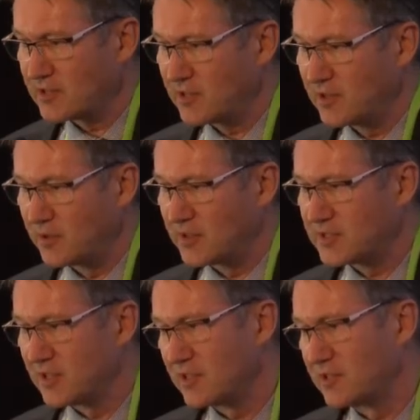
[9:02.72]

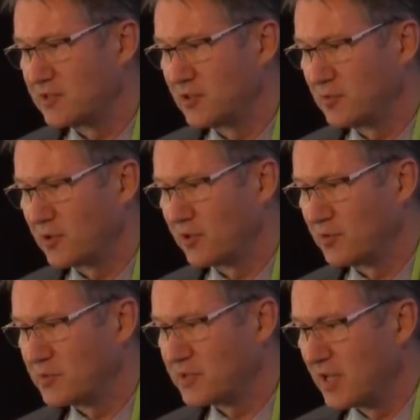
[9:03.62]
HQSC consumer
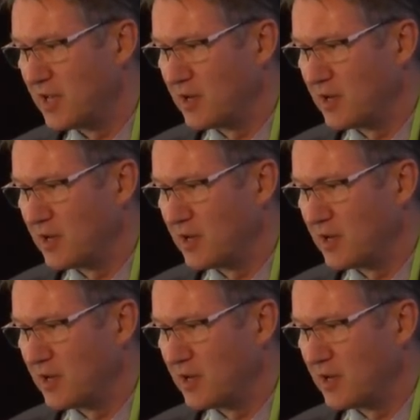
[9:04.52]
groups.